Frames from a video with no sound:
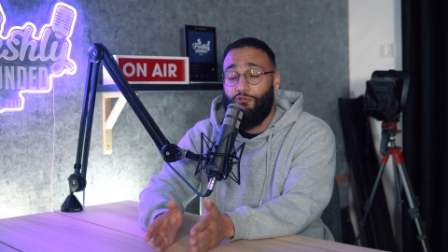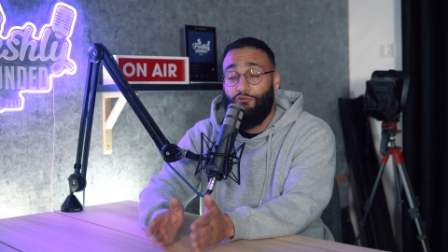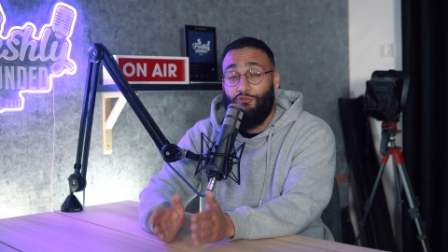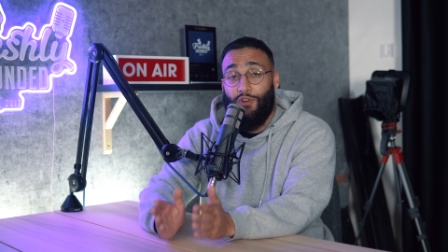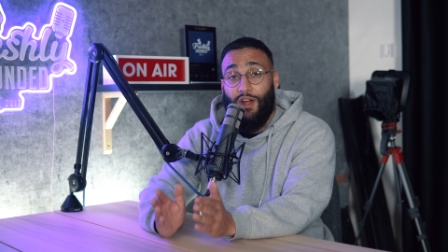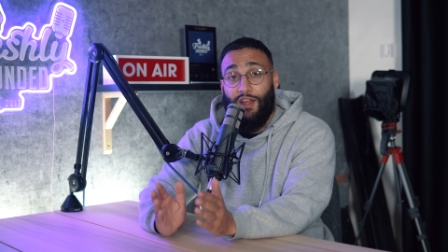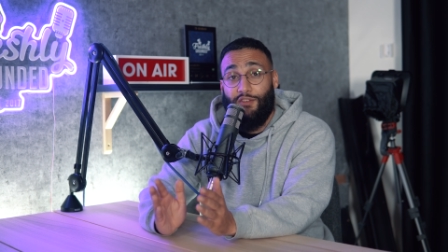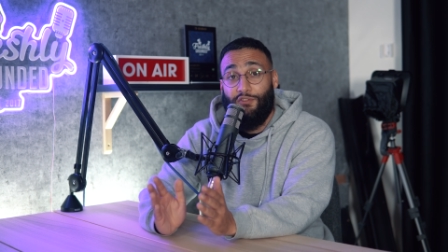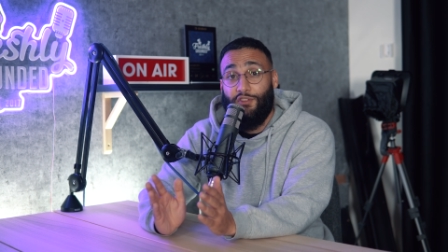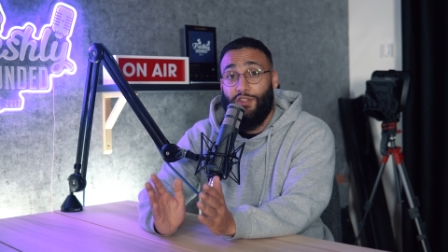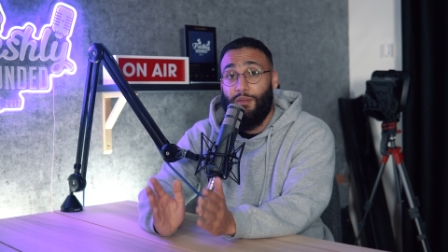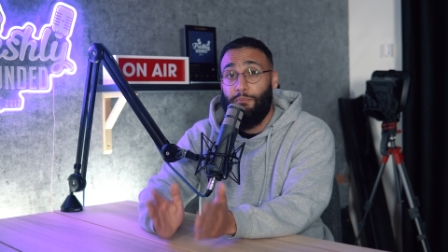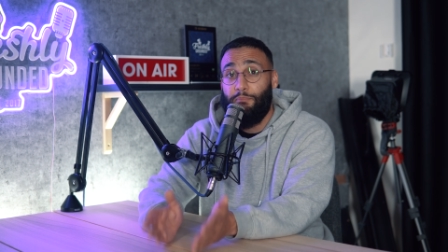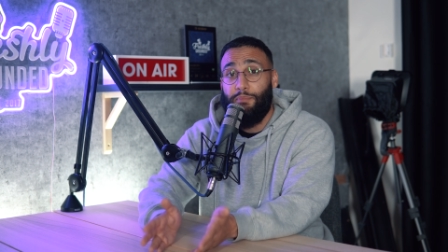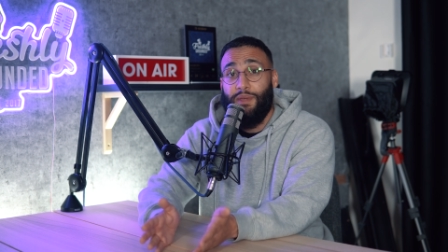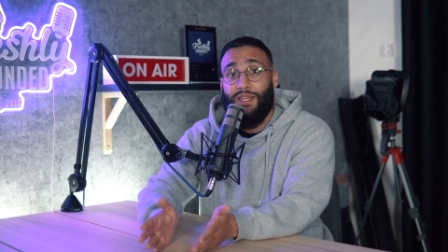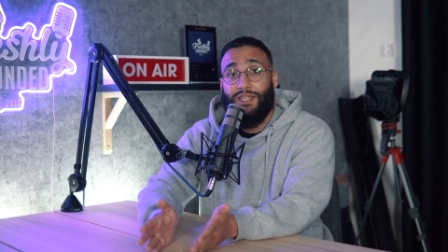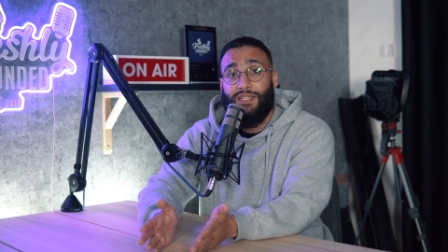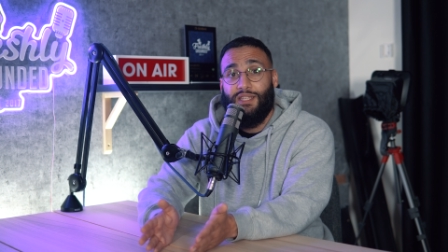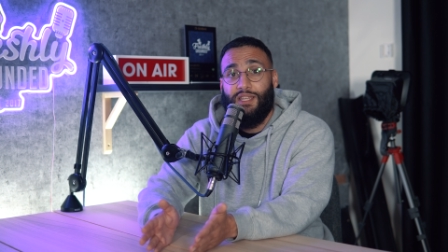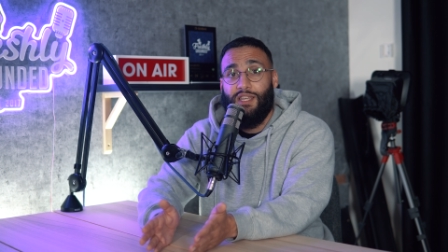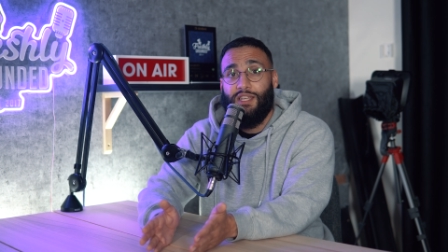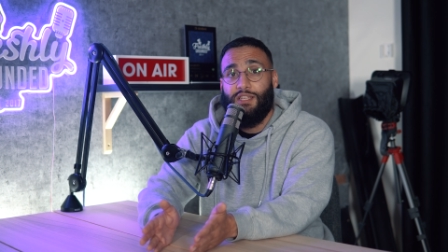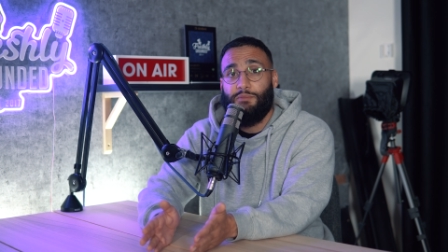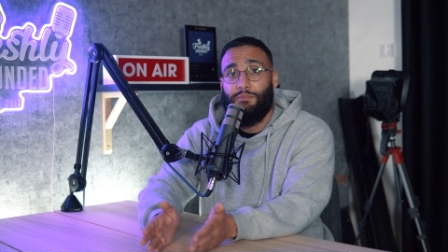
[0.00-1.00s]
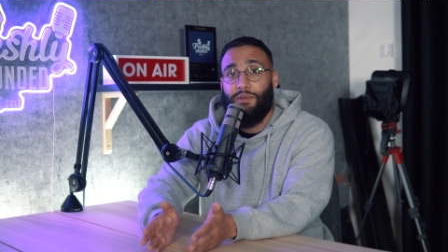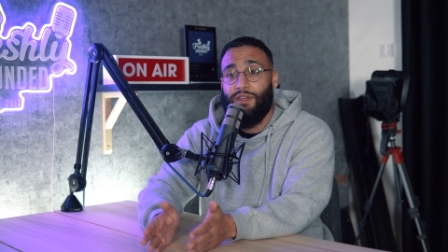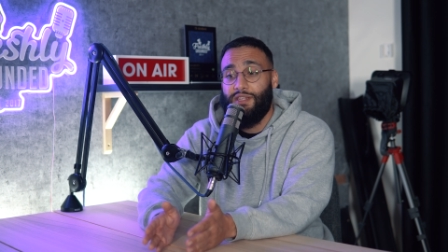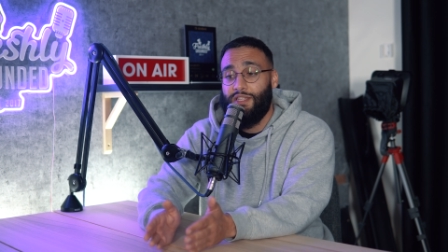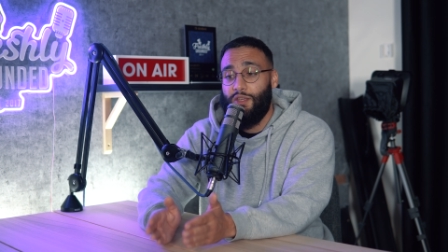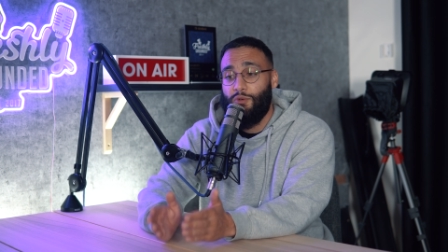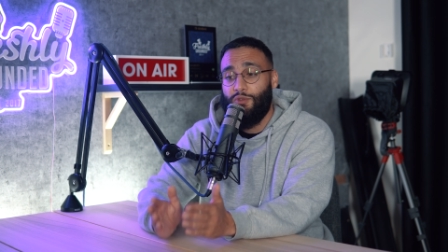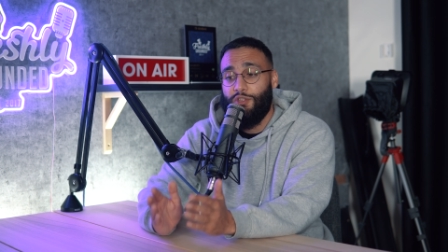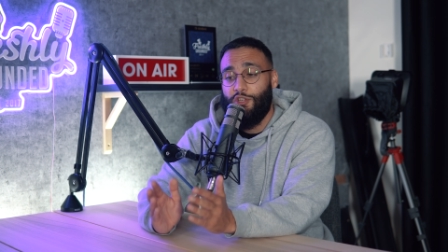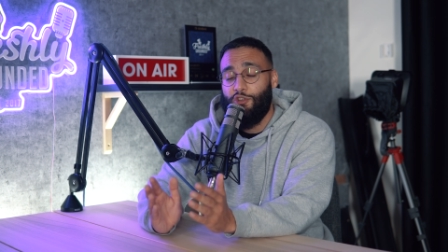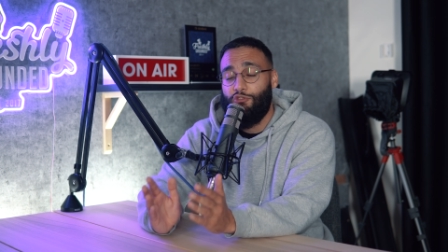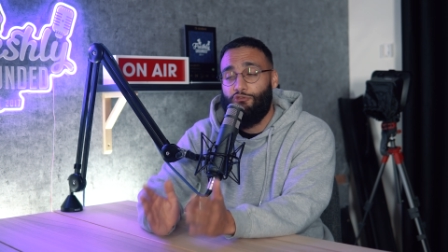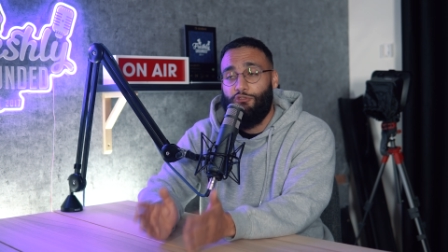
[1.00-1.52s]
right for the business because it
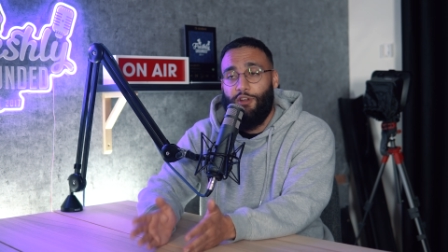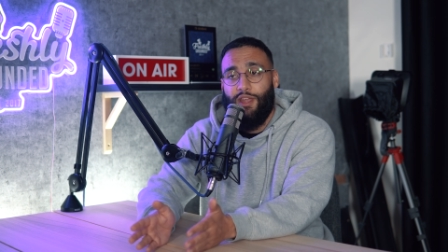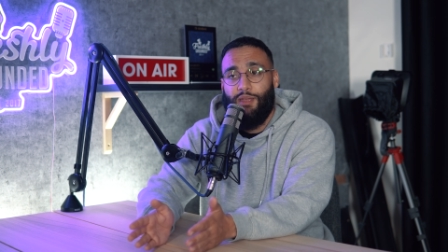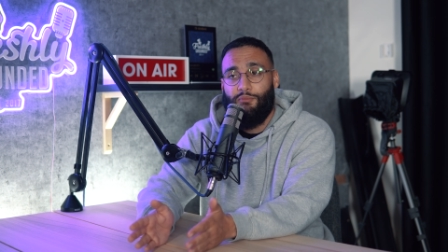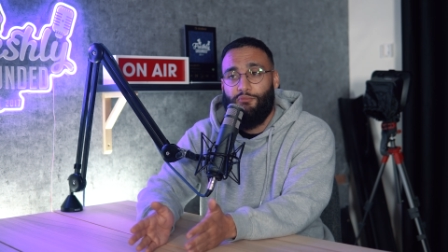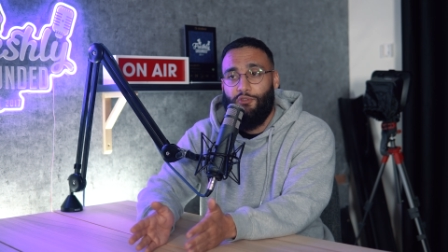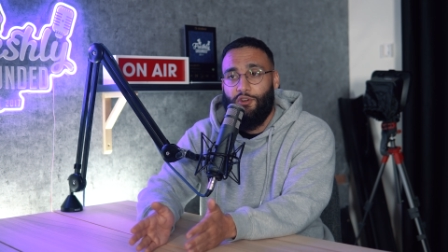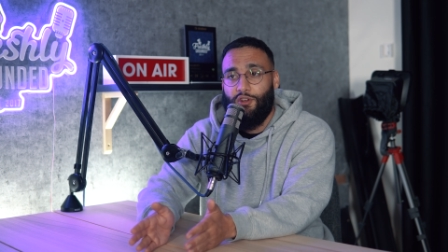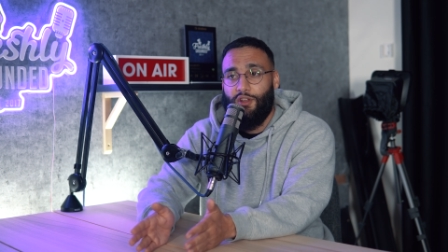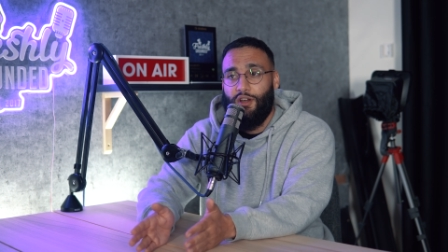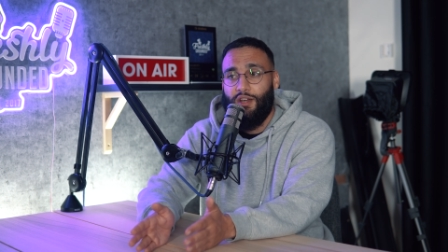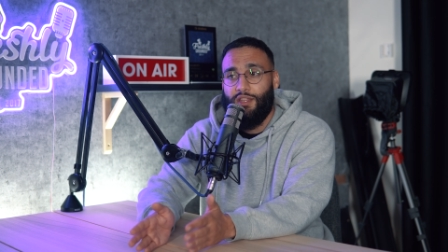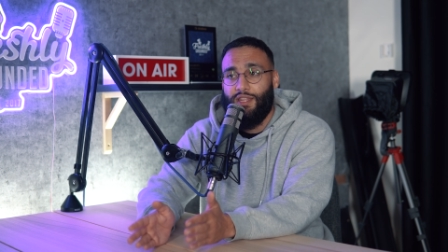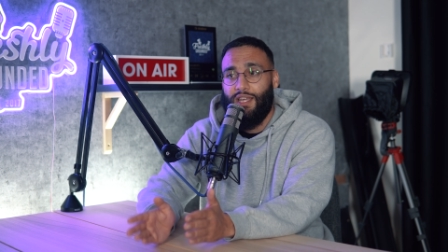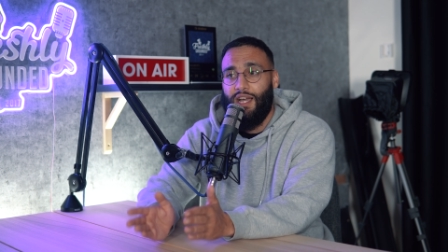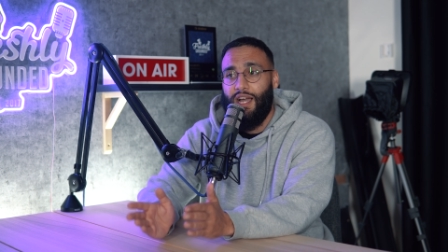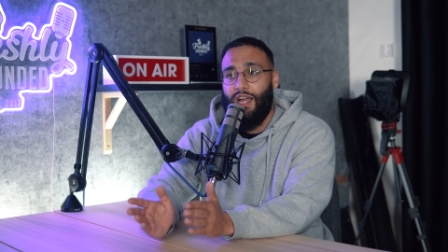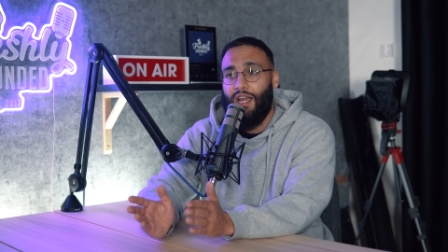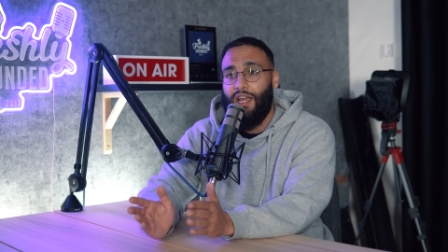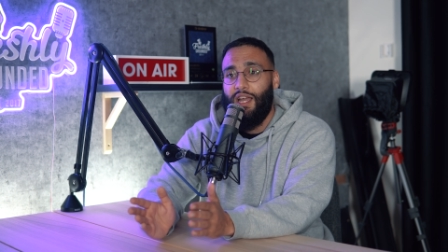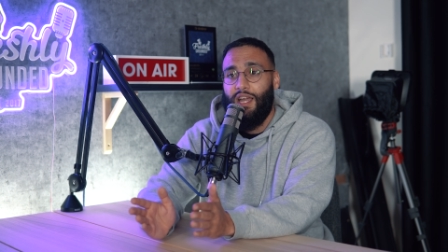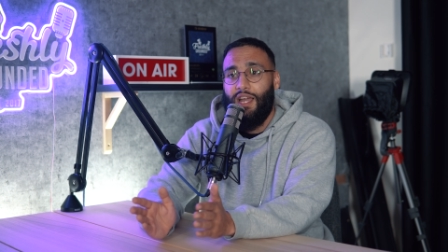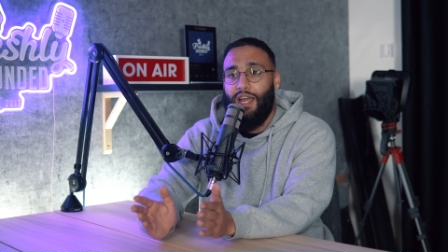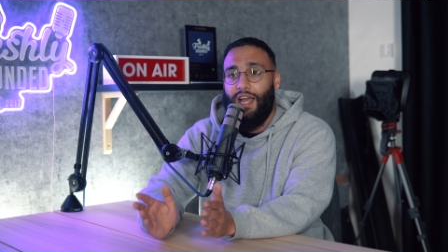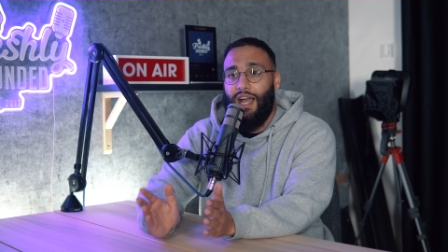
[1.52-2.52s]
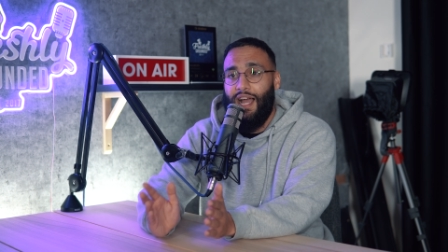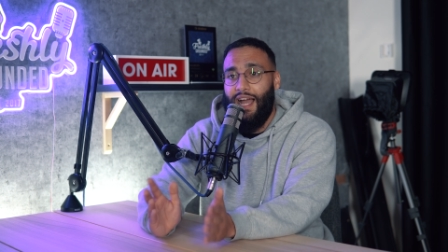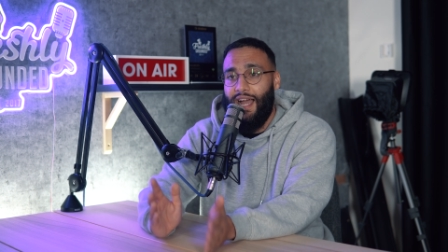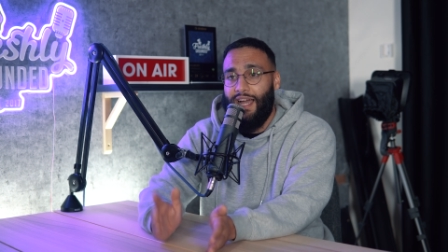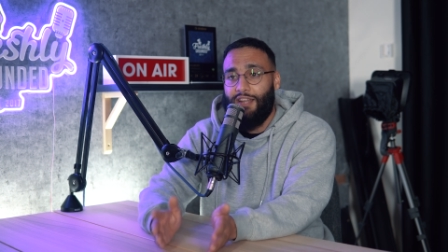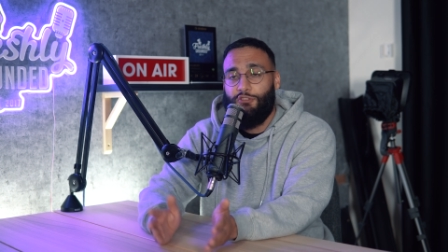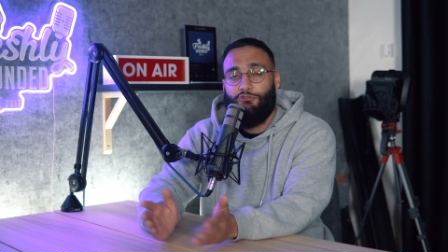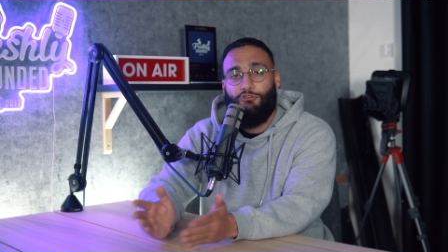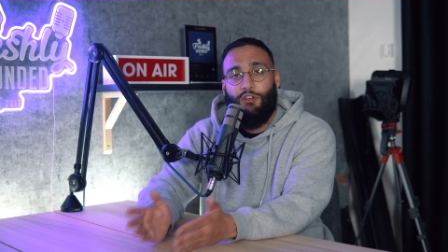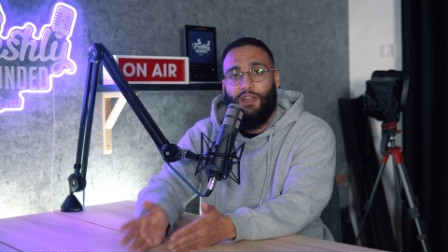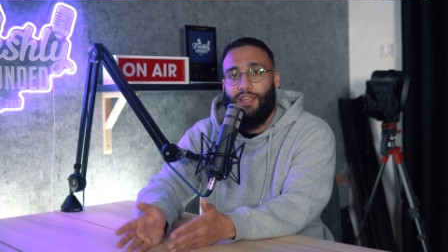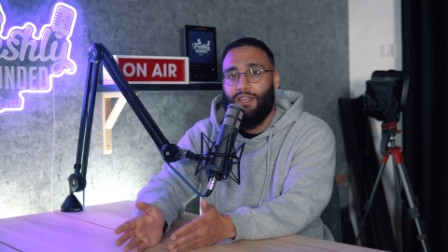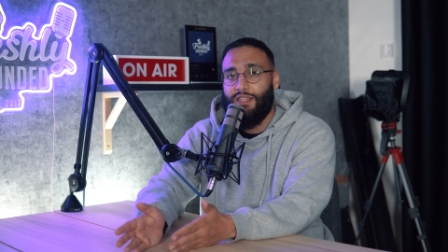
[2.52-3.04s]
was a great product that
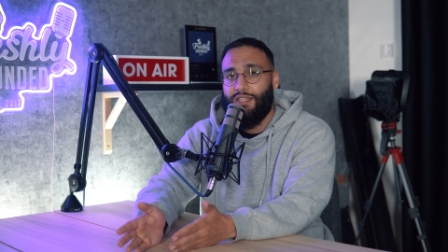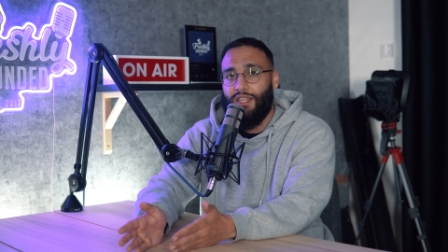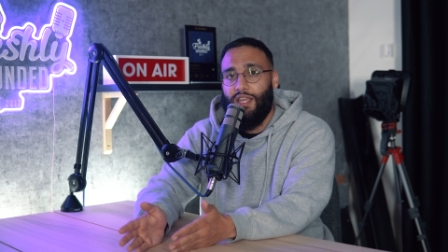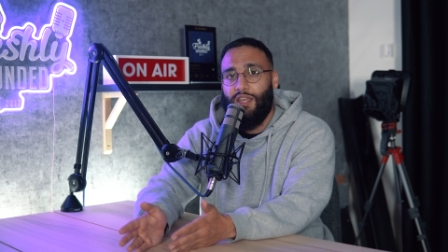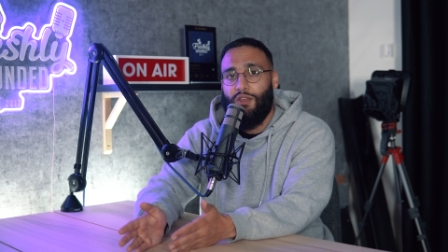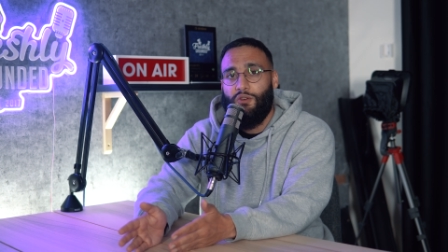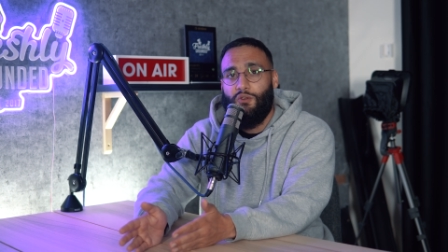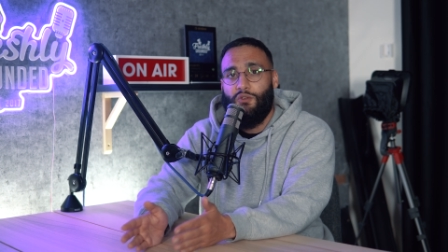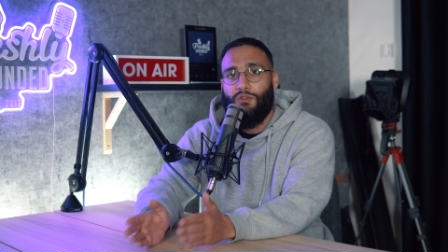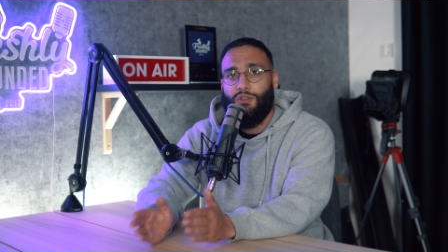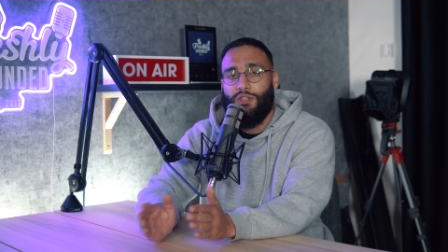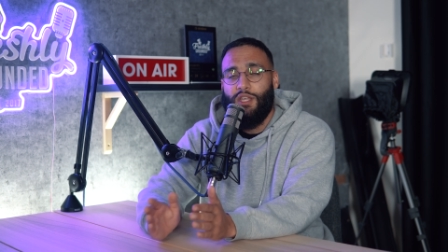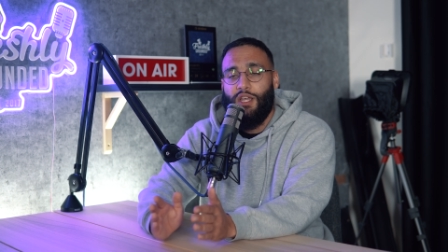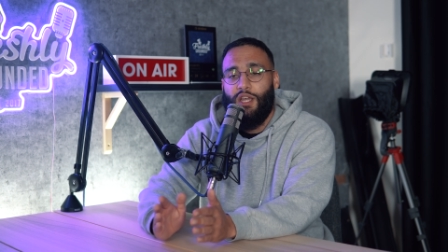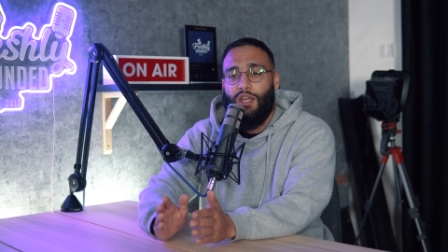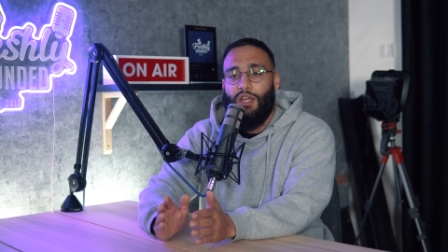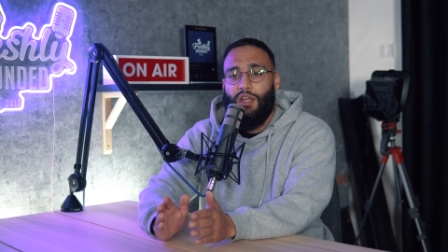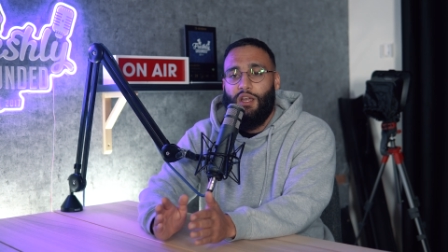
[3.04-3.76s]
had great sales